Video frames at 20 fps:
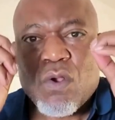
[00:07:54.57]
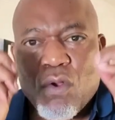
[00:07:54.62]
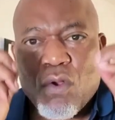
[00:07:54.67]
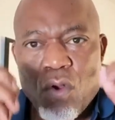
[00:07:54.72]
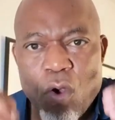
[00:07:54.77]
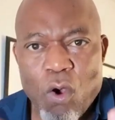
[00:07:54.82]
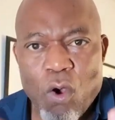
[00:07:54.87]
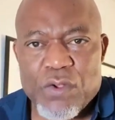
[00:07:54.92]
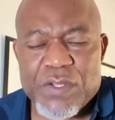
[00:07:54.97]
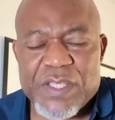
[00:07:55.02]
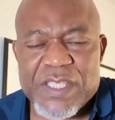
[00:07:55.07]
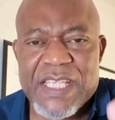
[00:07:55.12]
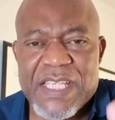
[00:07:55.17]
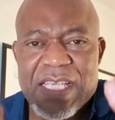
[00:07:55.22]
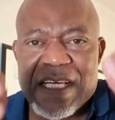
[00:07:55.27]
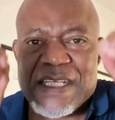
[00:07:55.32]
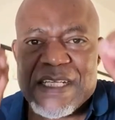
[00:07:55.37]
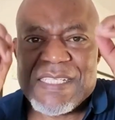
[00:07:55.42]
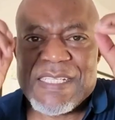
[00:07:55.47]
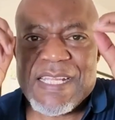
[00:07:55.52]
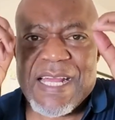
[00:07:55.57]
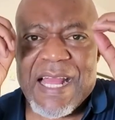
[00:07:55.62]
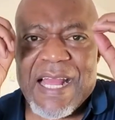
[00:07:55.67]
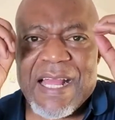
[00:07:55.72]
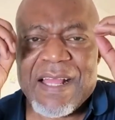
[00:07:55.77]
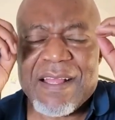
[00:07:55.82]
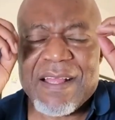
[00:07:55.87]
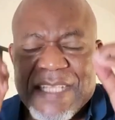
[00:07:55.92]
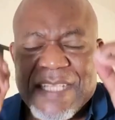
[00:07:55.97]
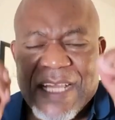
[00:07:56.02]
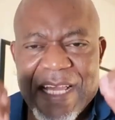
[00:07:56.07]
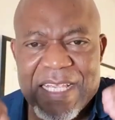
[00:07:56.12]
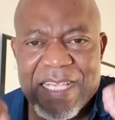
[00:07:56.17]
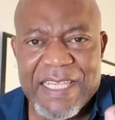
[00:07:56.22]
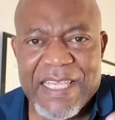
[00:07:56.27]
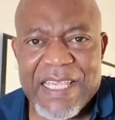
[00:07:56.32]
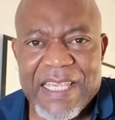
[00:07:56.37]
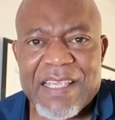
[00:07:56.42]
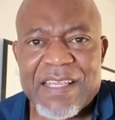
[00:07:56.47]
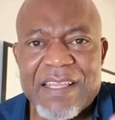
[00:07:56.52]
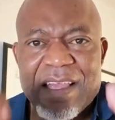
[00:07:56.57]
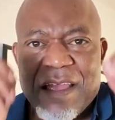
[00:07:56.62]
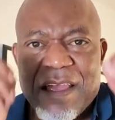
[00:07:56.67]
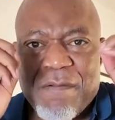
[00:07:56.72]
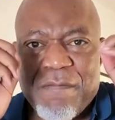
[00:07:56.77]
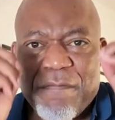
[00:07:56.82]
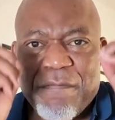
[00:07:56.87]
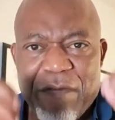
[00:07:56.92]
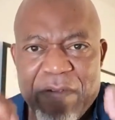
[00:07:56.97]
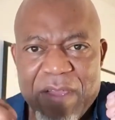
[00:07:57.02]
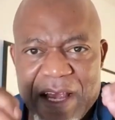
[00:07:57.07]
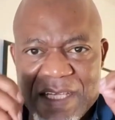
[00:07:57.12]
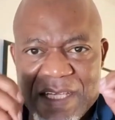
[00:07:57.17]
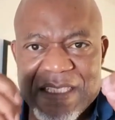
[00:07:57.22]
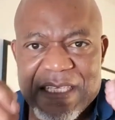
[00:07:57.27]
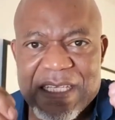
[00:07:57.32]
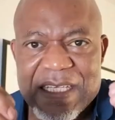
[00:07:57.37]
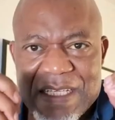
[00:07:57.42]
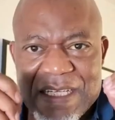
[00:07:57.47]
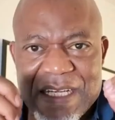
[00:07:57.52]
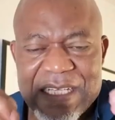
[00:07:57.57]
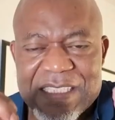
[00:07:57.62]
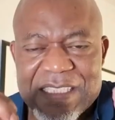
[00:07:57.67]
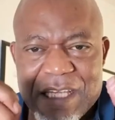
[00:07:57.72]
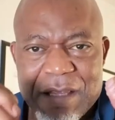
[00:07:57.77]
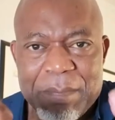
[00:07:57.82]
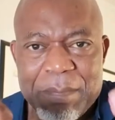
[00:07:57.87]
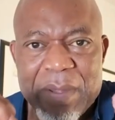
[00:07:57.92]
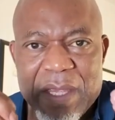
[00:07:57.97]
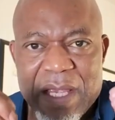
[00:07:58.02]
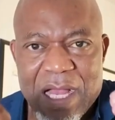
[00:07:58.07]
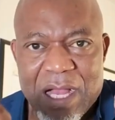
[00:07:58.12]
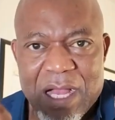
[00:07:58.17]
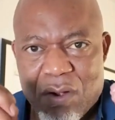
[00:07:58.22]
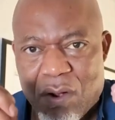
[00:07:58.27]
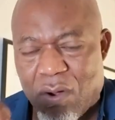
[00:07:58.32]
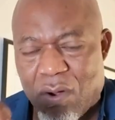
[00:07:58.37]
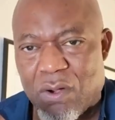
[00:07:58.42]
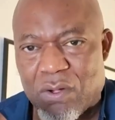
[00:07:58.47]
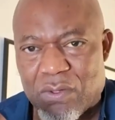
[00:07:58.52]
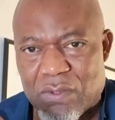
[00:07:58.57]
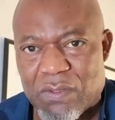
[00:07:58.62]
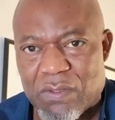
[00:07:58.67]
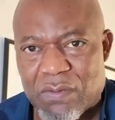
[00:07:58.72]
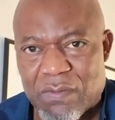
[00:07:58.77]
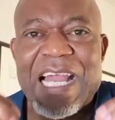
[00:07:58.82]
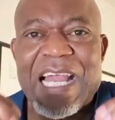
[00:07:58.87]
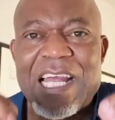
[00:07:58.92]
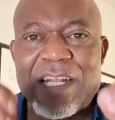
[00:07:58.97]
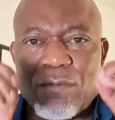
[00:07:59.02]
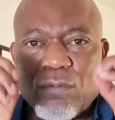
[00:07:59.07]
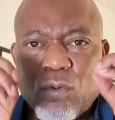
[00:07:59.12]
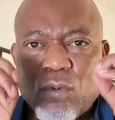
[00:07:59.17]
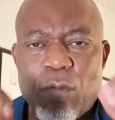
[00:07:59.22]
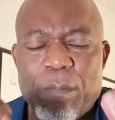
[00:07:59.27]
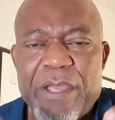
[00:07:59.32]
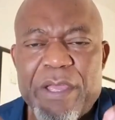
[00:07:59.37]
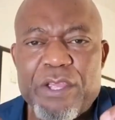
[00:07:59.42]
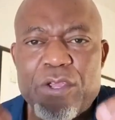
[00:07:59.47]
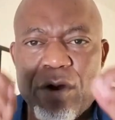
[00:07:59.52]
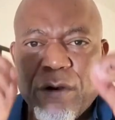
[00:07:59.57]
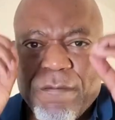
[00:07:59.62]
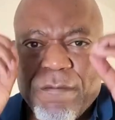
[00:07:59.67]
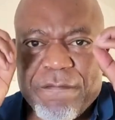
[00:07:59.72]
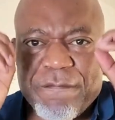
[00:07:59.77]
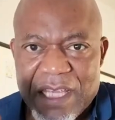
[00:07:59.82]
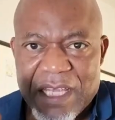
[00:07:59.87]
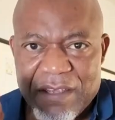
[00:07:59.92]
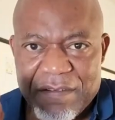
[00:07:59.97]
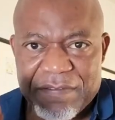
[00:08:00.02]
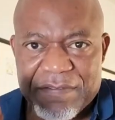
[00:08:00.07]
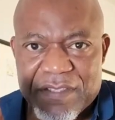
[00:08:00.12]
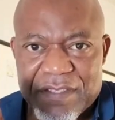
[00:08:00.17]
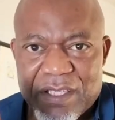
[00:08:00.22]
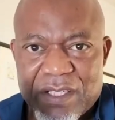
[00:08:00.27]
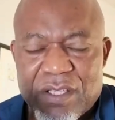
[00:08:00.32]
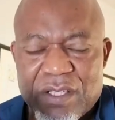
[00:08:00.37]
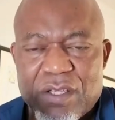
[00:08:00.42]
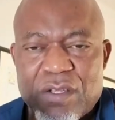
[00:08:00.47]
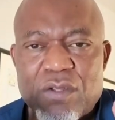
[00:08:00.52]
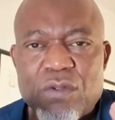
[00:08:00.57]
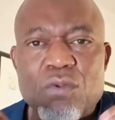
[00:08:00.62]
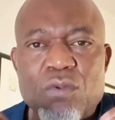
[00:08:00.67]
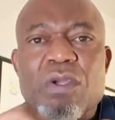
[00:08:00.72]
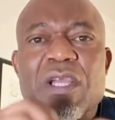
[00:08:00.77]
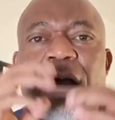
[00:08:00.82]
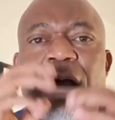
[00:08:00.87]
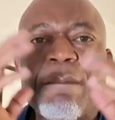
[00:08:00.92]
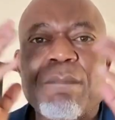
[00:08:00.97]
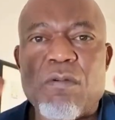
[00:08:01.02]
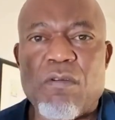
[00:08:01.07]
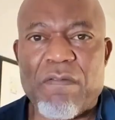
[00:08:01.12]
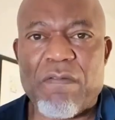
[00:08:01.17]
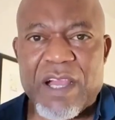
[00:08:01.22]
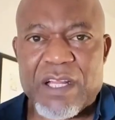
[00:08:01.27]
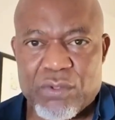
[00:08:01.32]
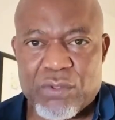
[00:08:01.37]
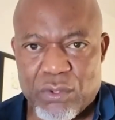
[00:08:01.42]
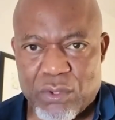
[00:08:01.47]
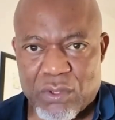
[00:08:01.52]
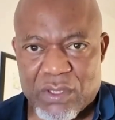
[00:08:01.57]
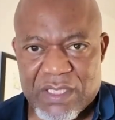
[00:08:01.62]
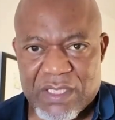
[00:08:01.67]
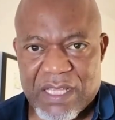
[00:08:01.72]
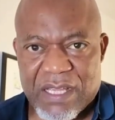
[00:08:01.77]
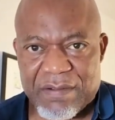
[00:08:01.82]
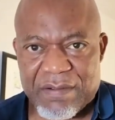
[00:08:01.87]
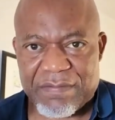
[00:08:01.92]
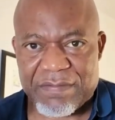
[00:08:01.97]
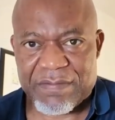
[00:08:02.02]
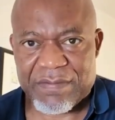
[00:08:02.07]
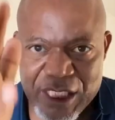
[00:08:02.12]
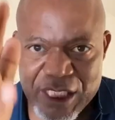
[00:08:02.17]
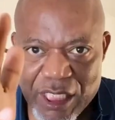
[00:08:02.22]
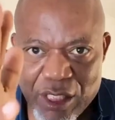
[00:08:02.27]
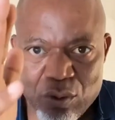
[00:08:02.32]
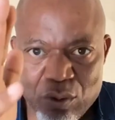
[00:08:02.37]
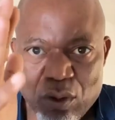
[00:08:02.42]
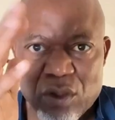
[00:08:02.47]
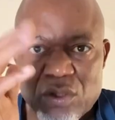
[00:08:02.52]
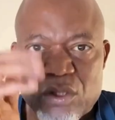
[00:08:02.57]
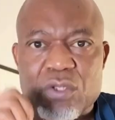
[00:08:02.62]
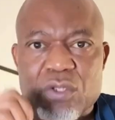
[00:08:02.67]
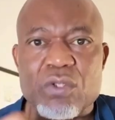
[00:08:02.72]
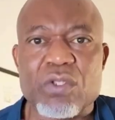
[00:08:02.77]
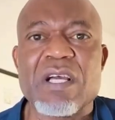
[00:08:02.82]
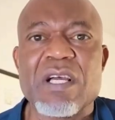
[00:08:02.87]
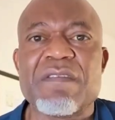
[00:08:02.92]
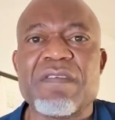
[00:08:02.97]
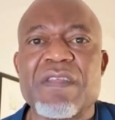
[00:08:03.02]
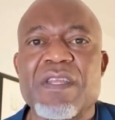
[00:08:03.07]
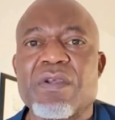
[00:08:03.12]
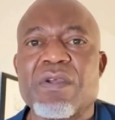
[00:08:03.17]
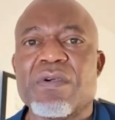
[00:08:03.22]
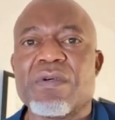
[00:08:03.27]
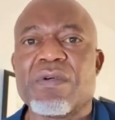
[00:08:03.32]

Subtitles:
consider taking a first aid and CPR course. That will be your gift you can provide to yourself. See you on another video.